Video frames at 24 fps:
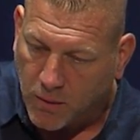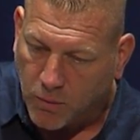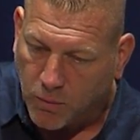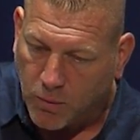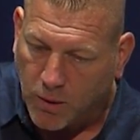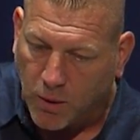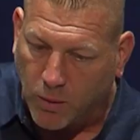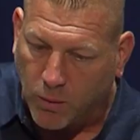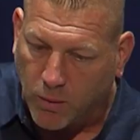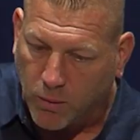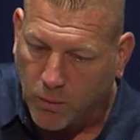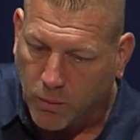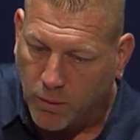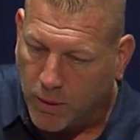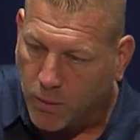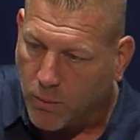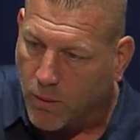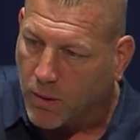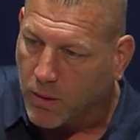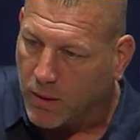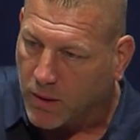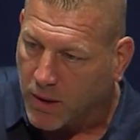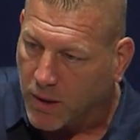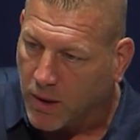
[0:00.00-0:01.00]
Well, we
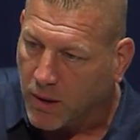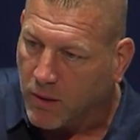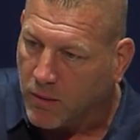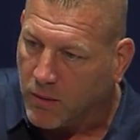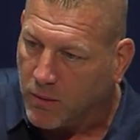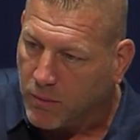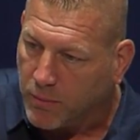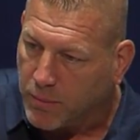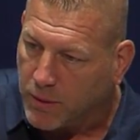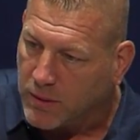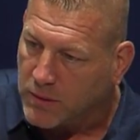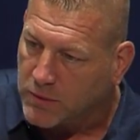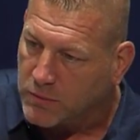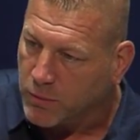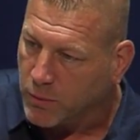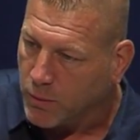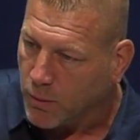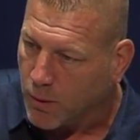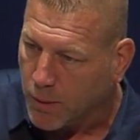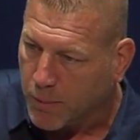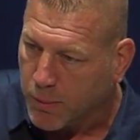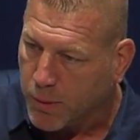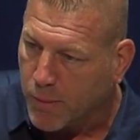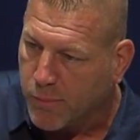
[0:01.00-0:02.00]
want to go because we
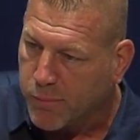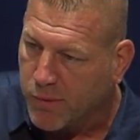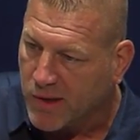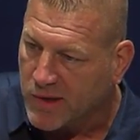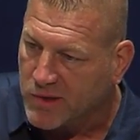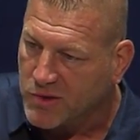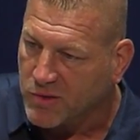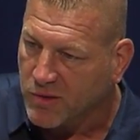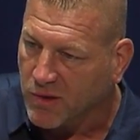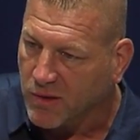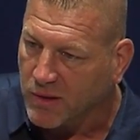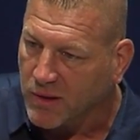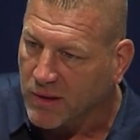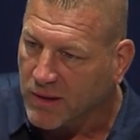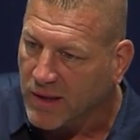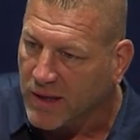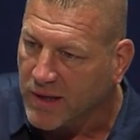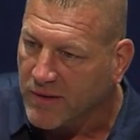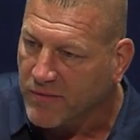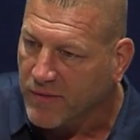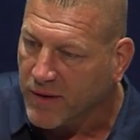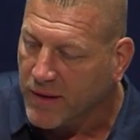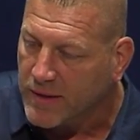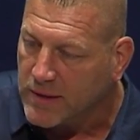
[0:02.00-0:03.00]
want to put pressure on the
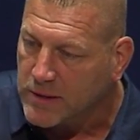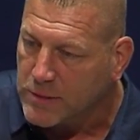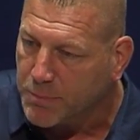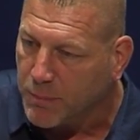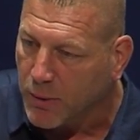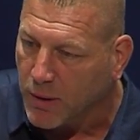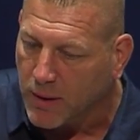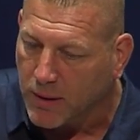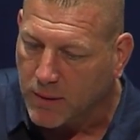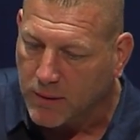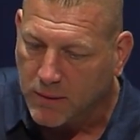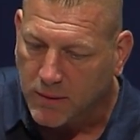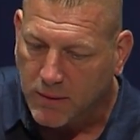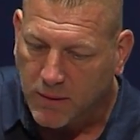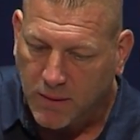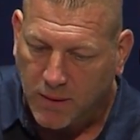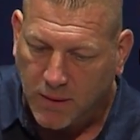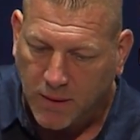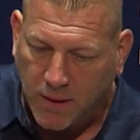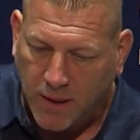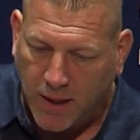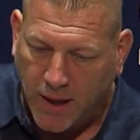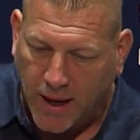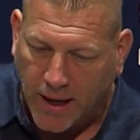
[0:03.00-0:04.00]
defense, but
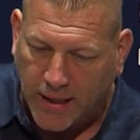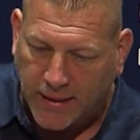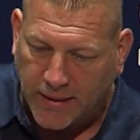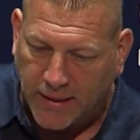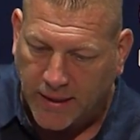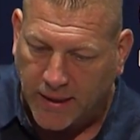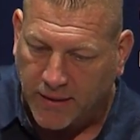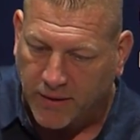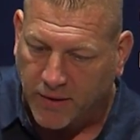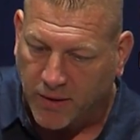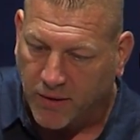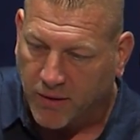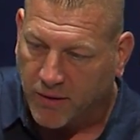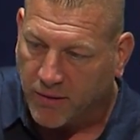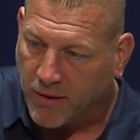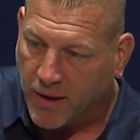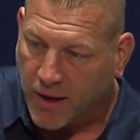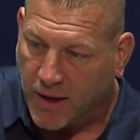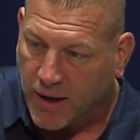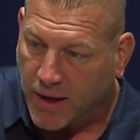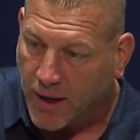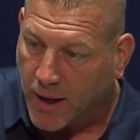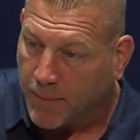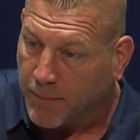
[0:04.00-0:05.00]
at the end of the
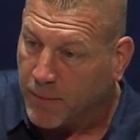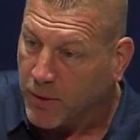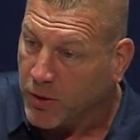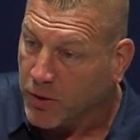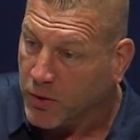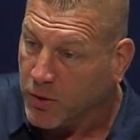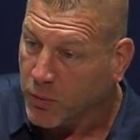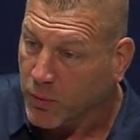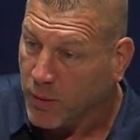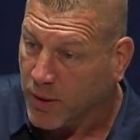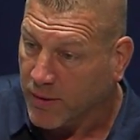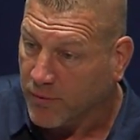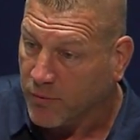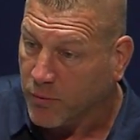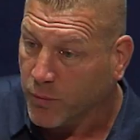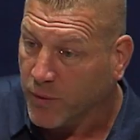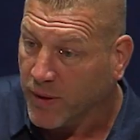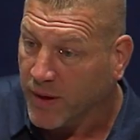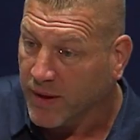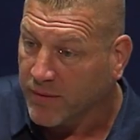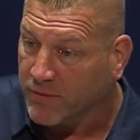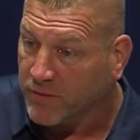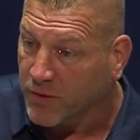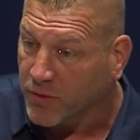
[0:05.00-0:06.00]
day, I'm going to do whatever
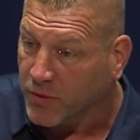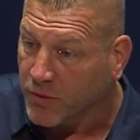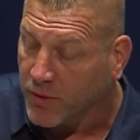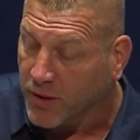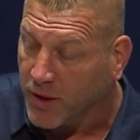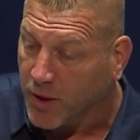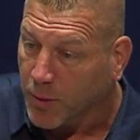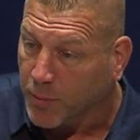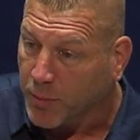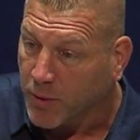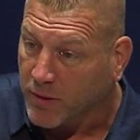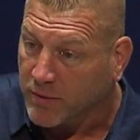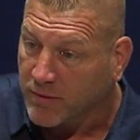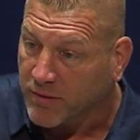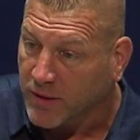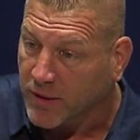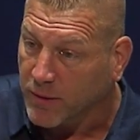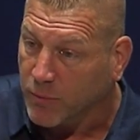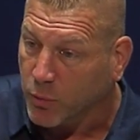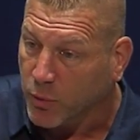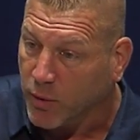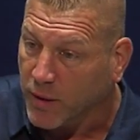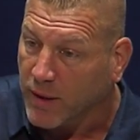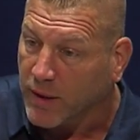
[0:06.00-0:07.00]
we have to do to help our
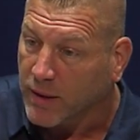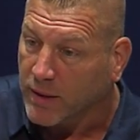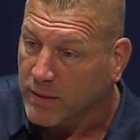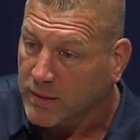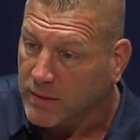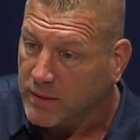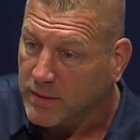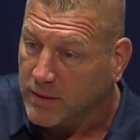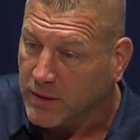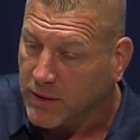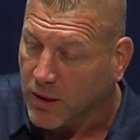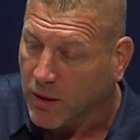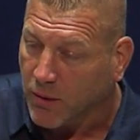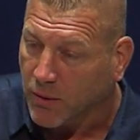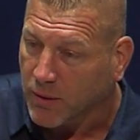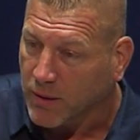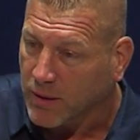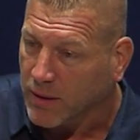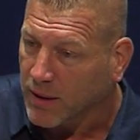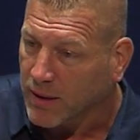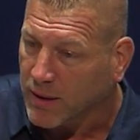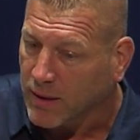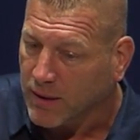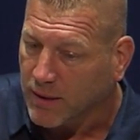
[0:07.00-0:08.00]
team win. You know,
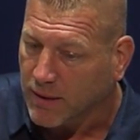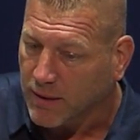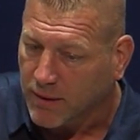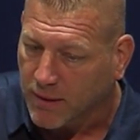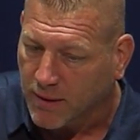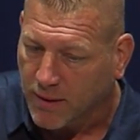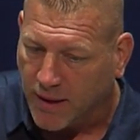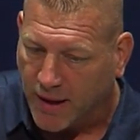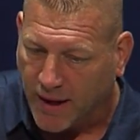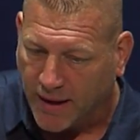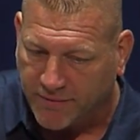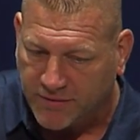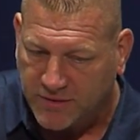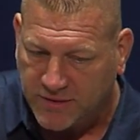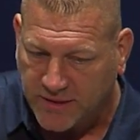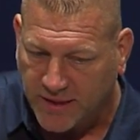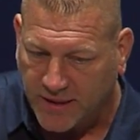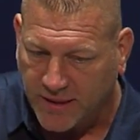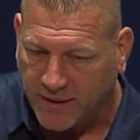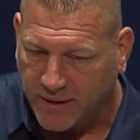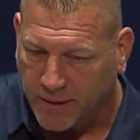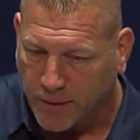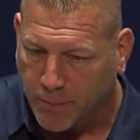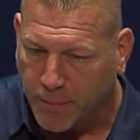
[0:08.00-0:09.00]
and I've
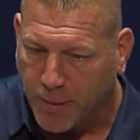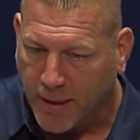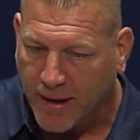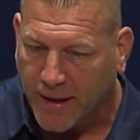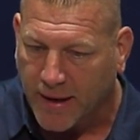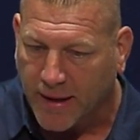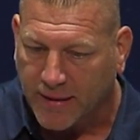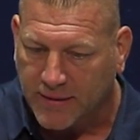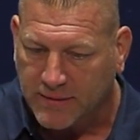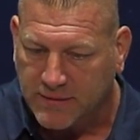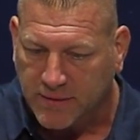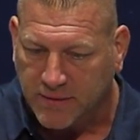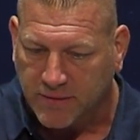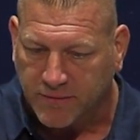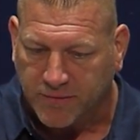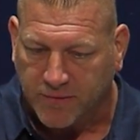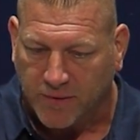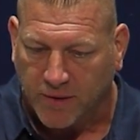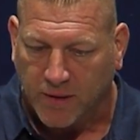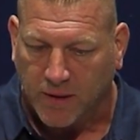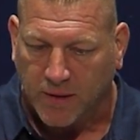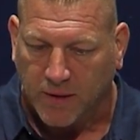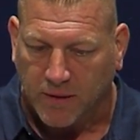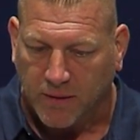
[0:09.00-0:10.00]
said in the past, if
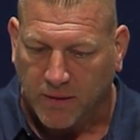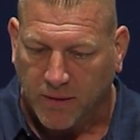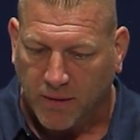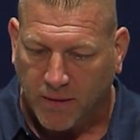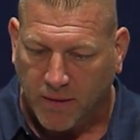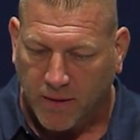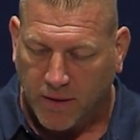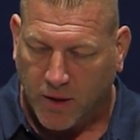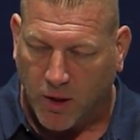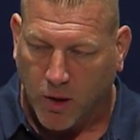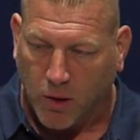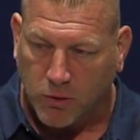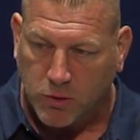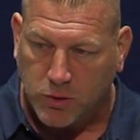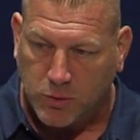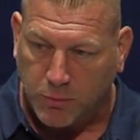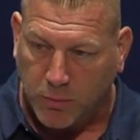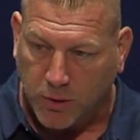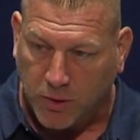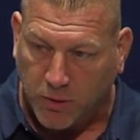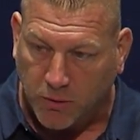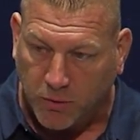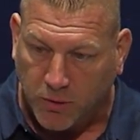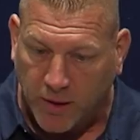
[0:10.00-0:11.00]
Coach
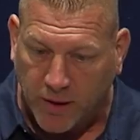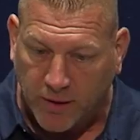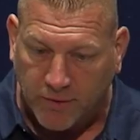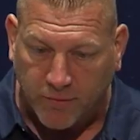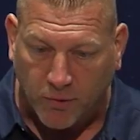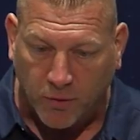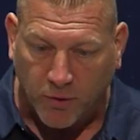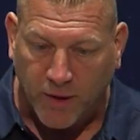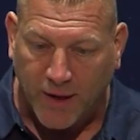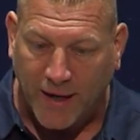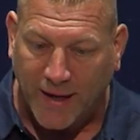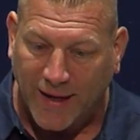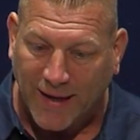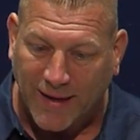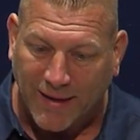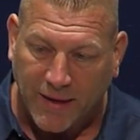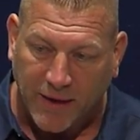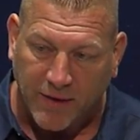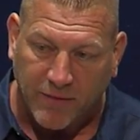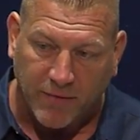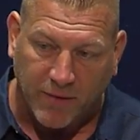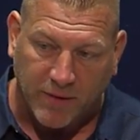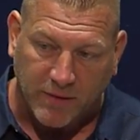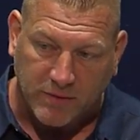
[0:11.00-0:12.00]
McGriff or any
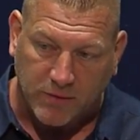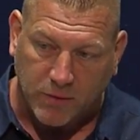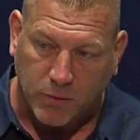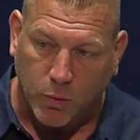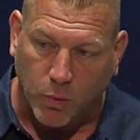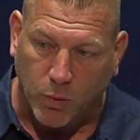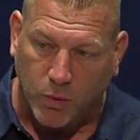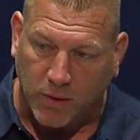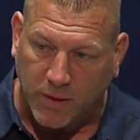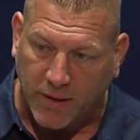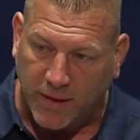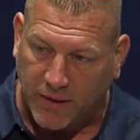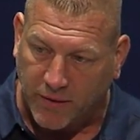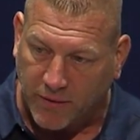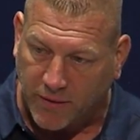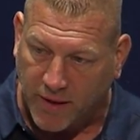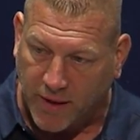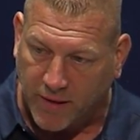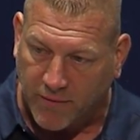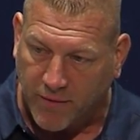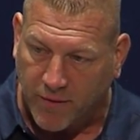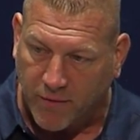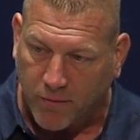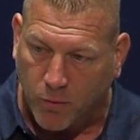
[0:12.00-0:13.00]
defensive coordinator that
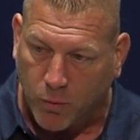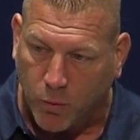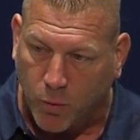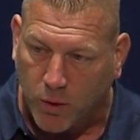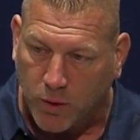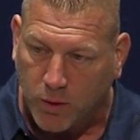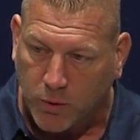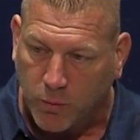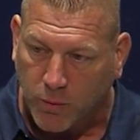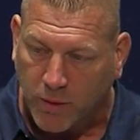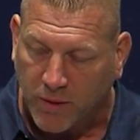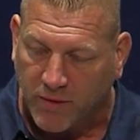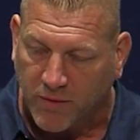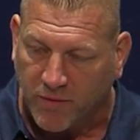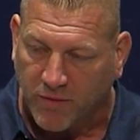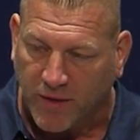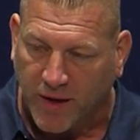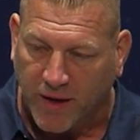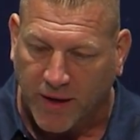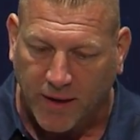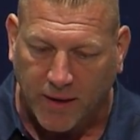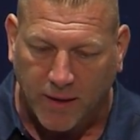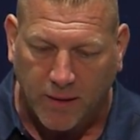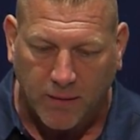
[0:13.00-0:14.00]
I've ever worked with, if
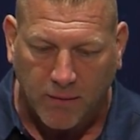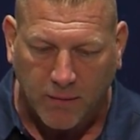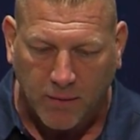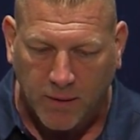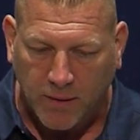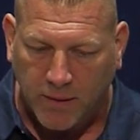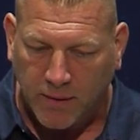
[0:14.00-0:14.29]
they